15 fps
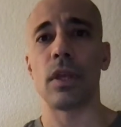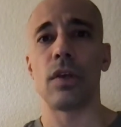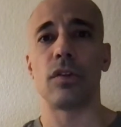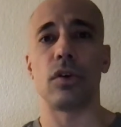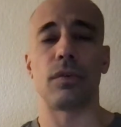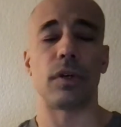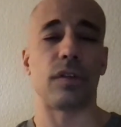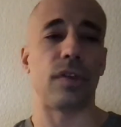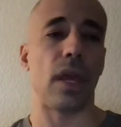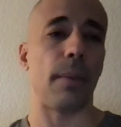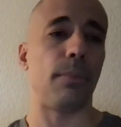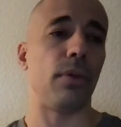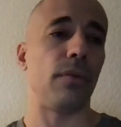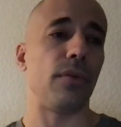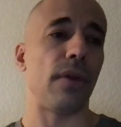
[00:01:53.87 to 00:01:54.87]
So for
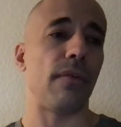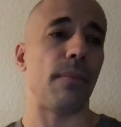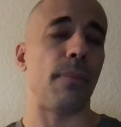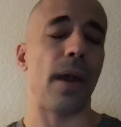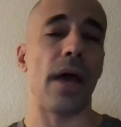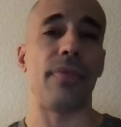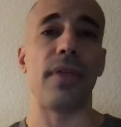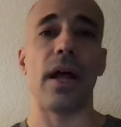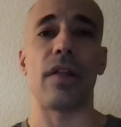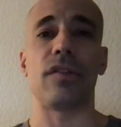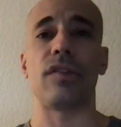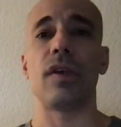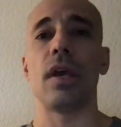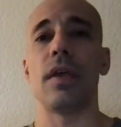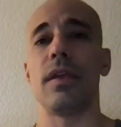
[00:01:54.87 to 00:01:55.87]
example, if you have a pet
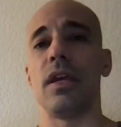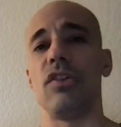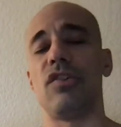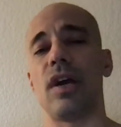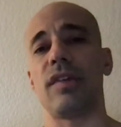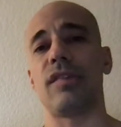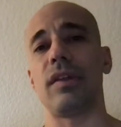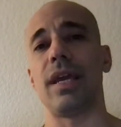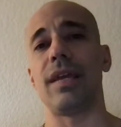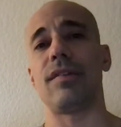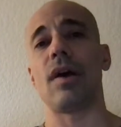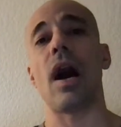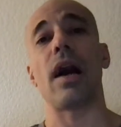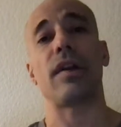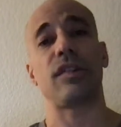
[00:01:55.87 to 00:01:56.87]
that's ingested a
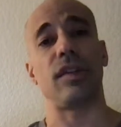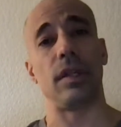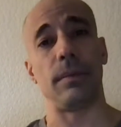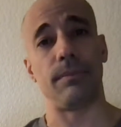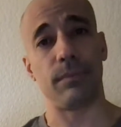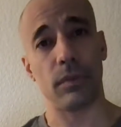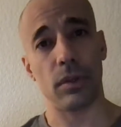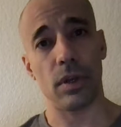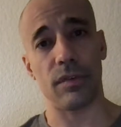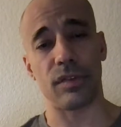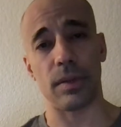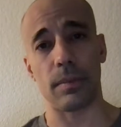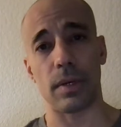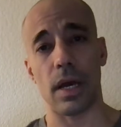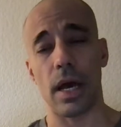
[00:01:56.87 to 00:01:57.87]
toxin of
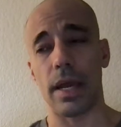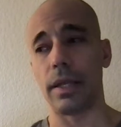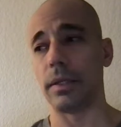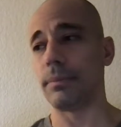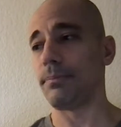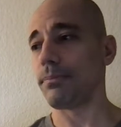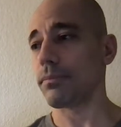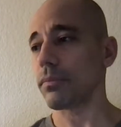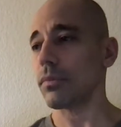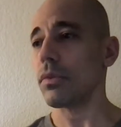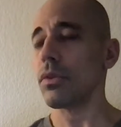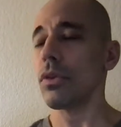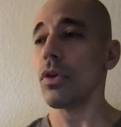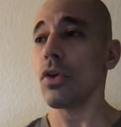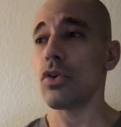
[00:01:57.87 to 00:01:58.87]
some kind,
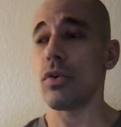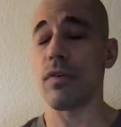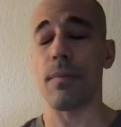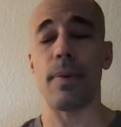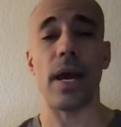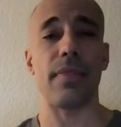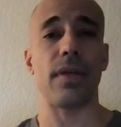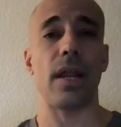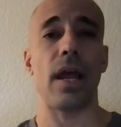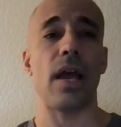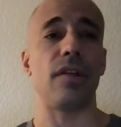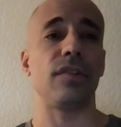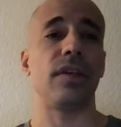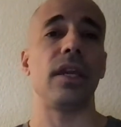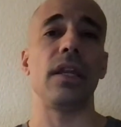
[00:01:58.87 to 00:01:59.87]
you have a pet that
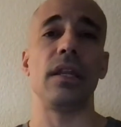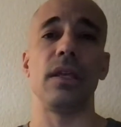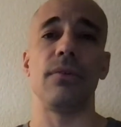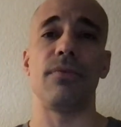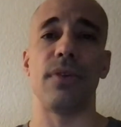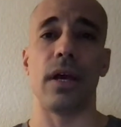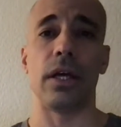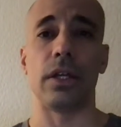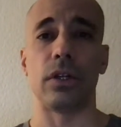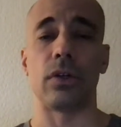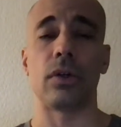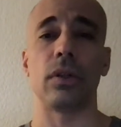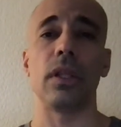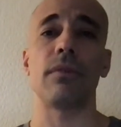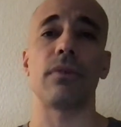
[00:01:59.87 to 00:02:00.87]
has kidney failure
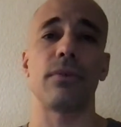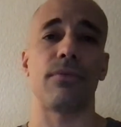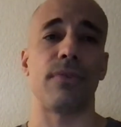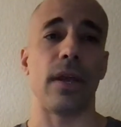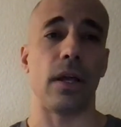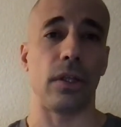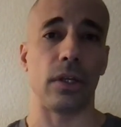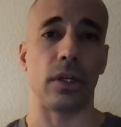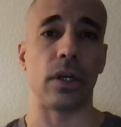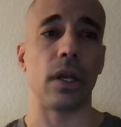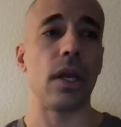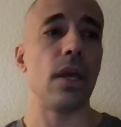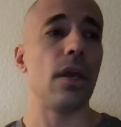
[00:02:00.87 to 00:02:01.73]
or liver failure,